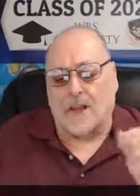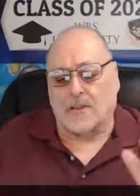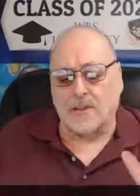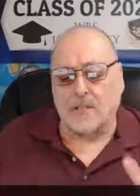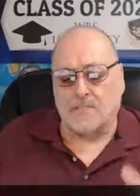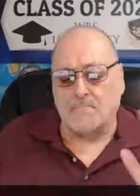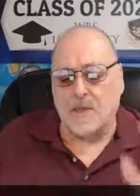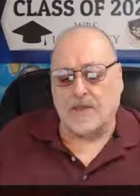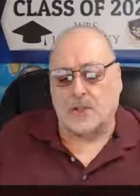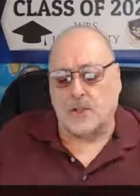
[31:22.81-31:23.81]
that this
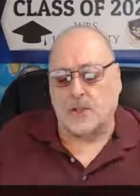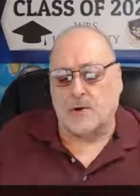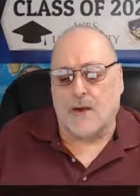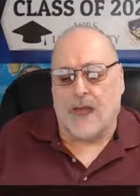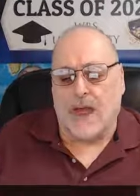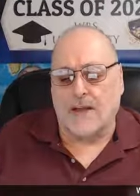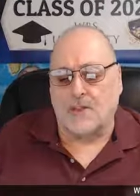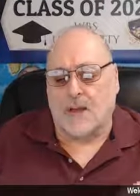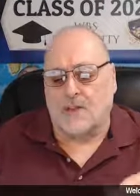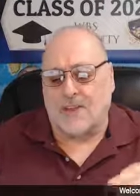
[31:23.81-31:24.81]
messenger
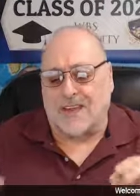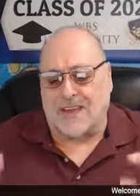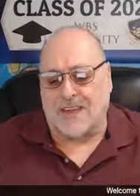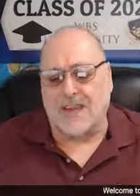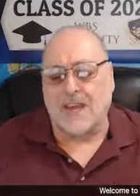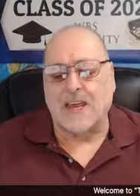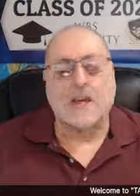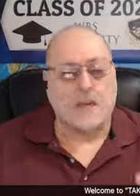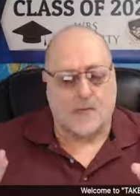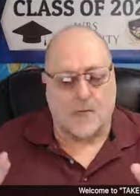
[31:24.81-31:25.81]
has the
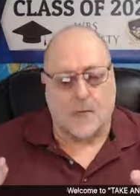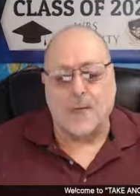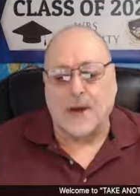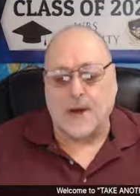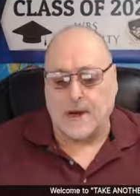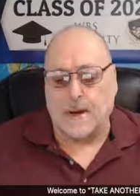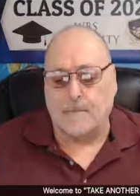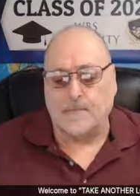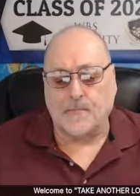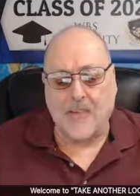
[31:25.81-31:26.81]
key to
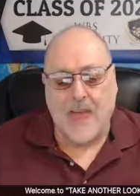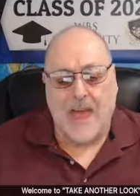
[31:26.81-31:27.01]
freedom